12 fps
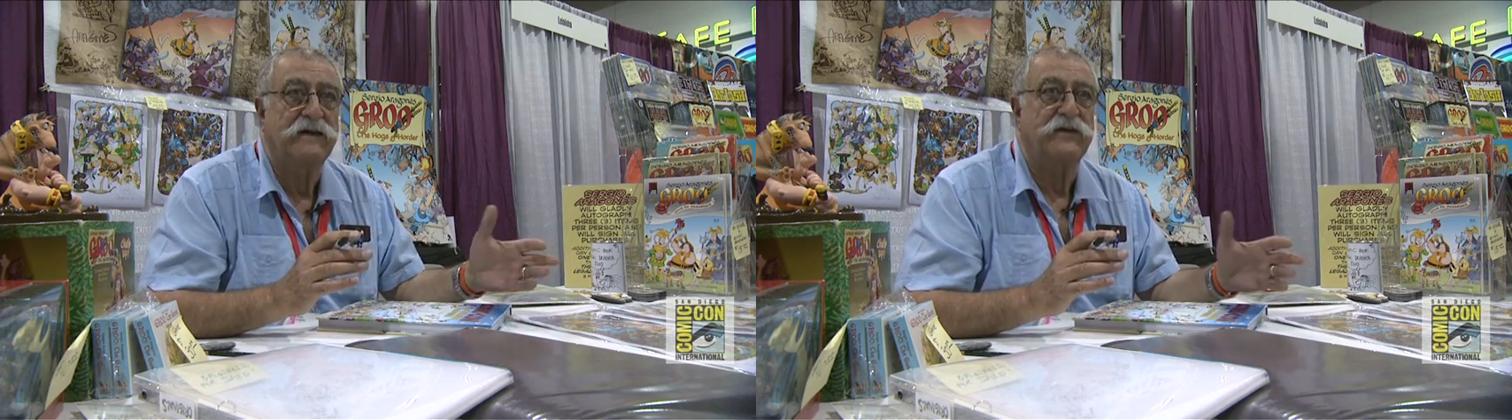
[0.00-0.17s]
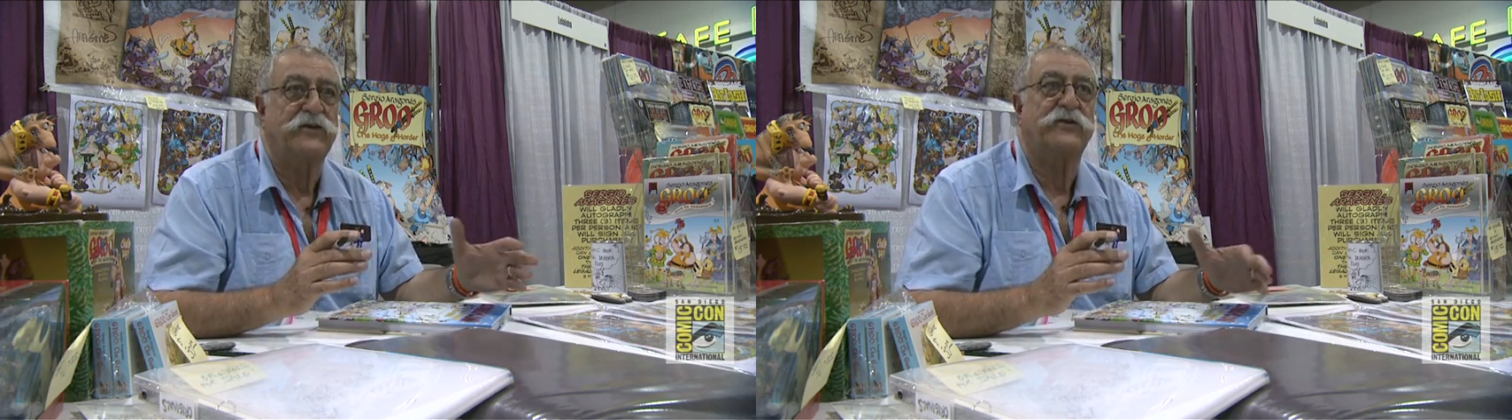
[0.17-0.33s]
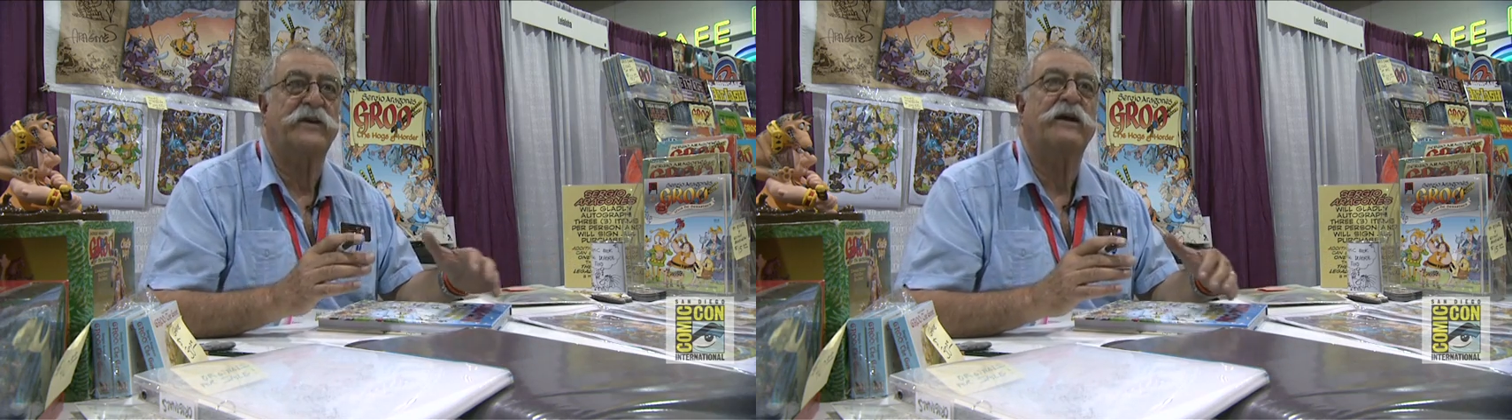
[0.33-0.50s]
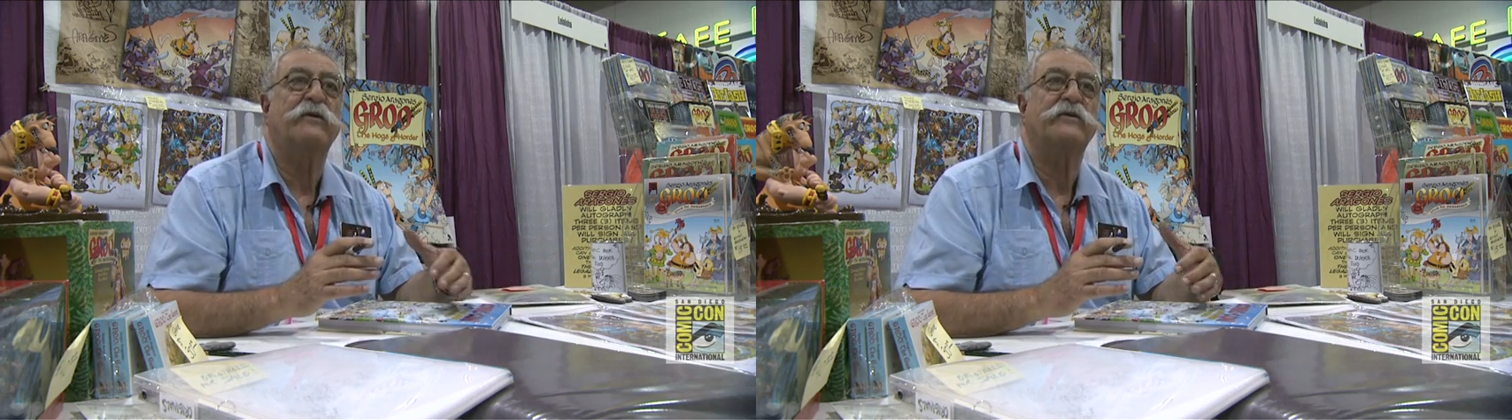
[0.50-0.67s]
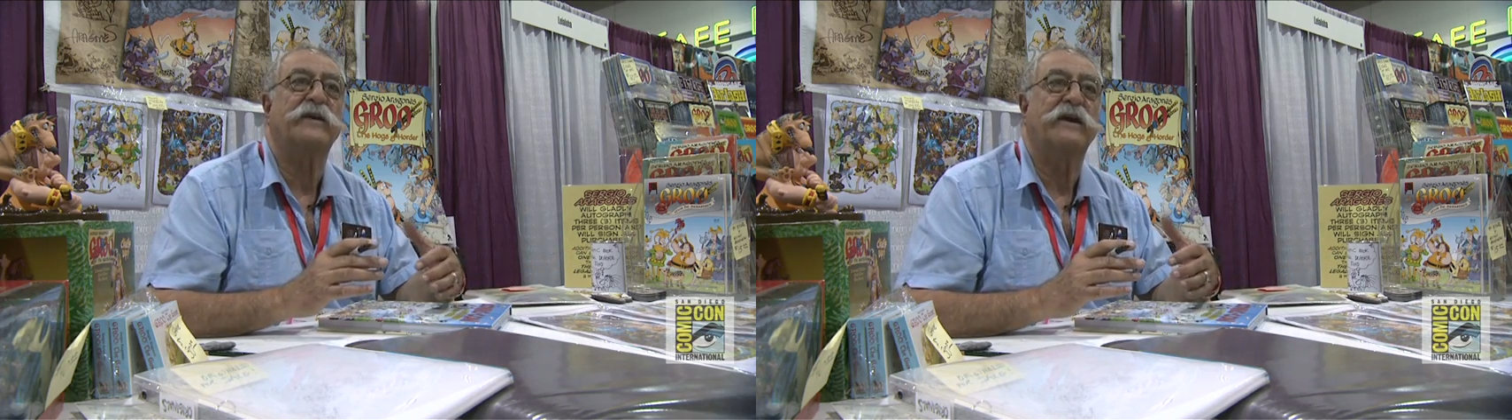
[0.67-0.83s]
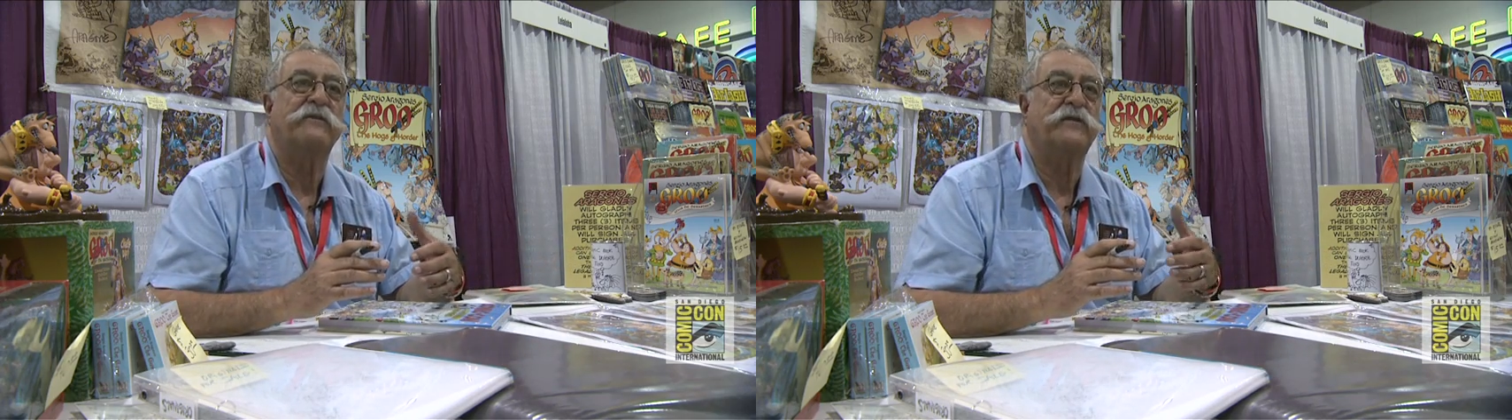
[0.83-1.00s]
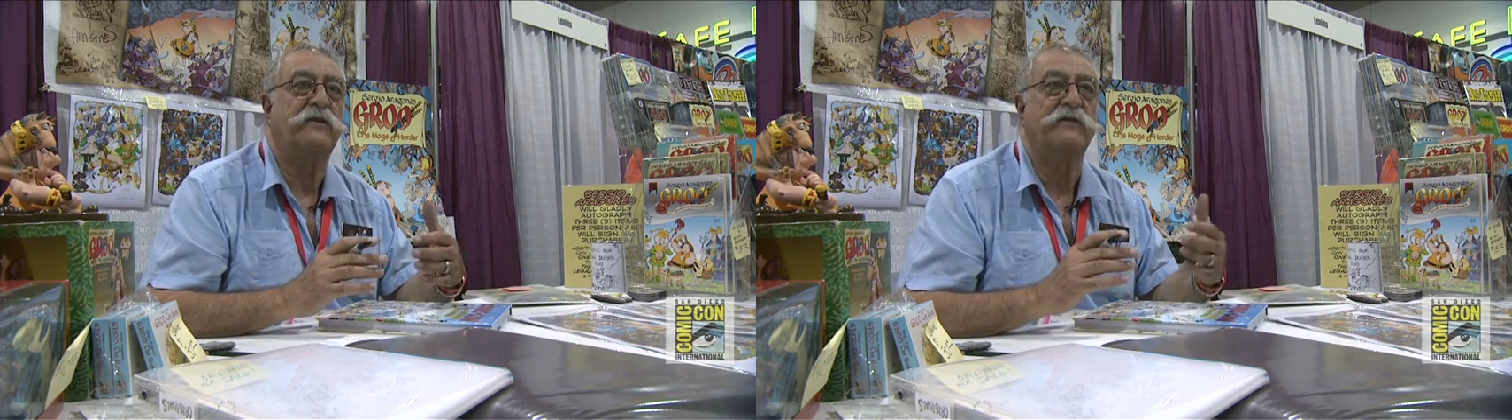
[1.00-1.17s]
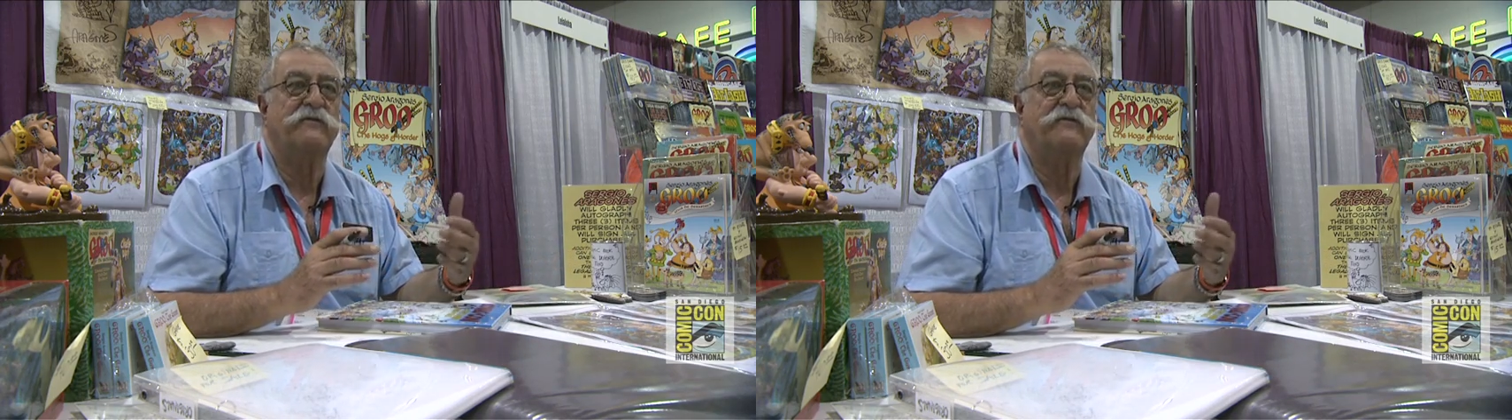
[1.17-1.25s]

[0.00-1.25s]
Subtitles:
You know, now they are very